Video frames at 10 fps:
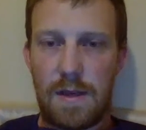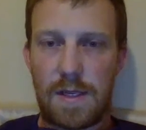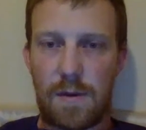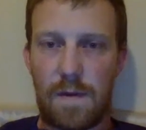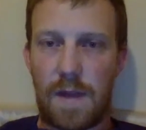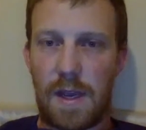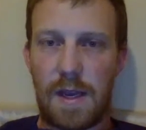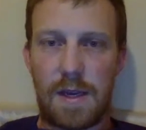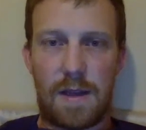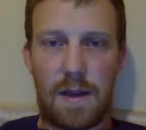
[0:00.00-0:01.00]
So if they
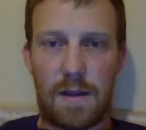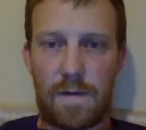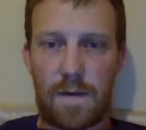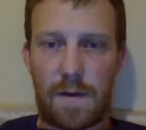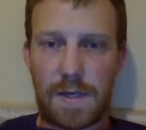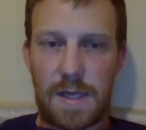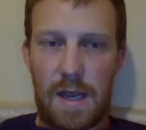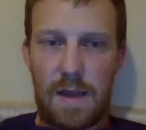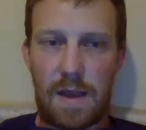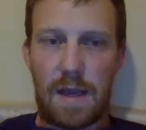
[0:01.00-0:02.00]
get it done in the first
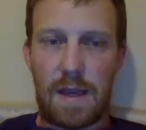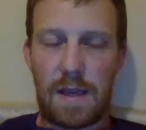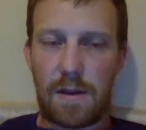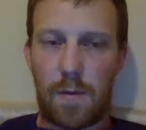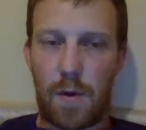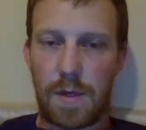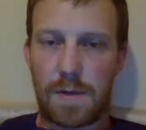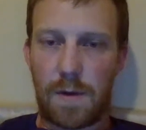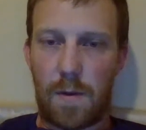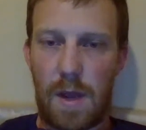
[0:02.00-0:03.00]
day, they can get their
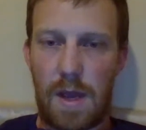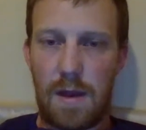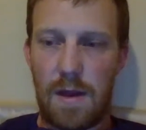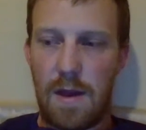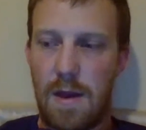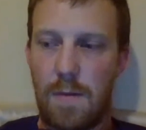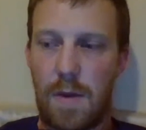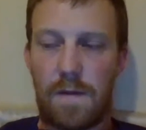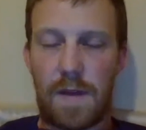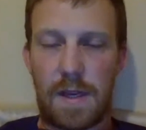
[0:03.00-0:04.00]
points right away.
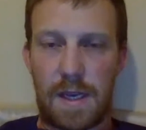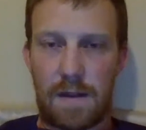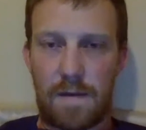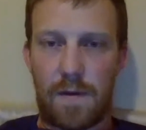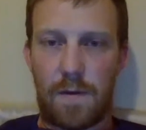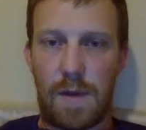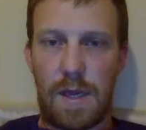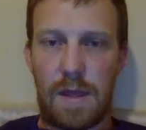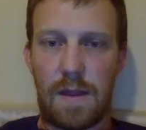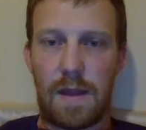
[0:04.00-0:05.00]
But if they take the full
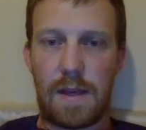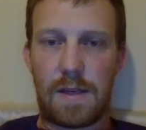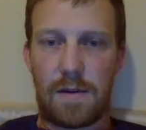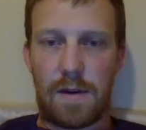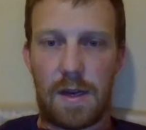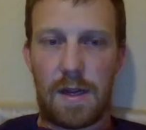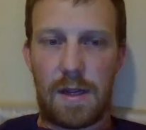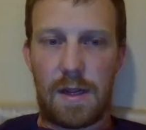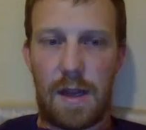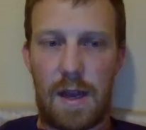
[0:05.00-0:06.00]
week, then they can turn it in
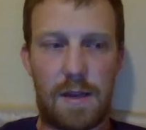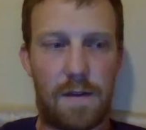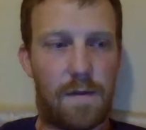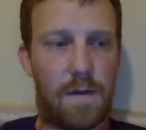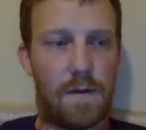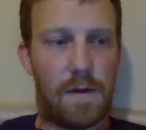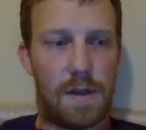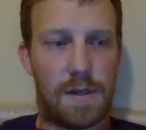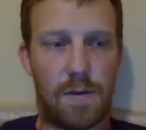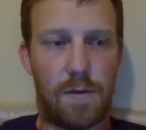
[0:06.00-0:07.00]
at the end of the full
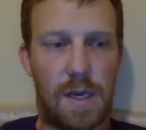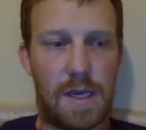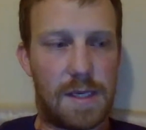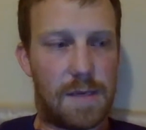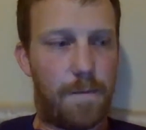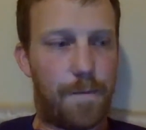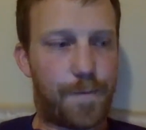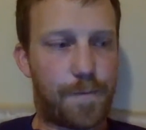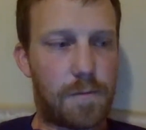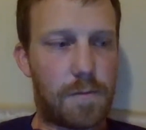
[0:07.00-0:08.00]
2 weeks.
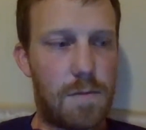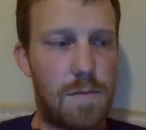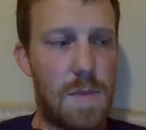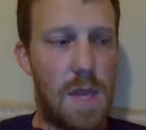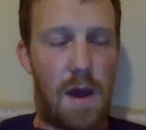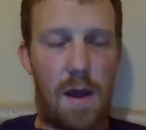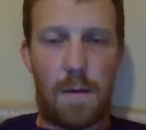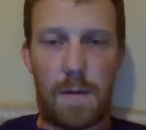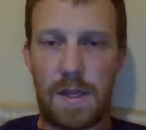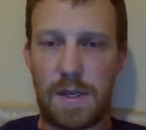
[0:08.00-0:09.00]

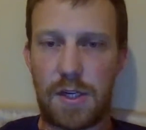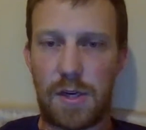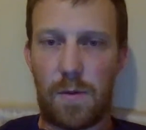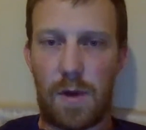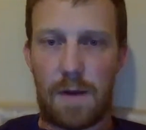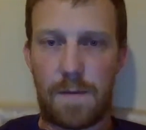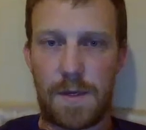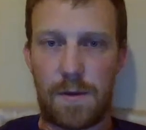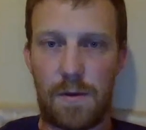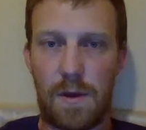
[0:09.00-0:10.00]
And this sheet will help
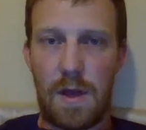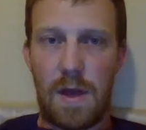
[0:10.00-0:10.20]
to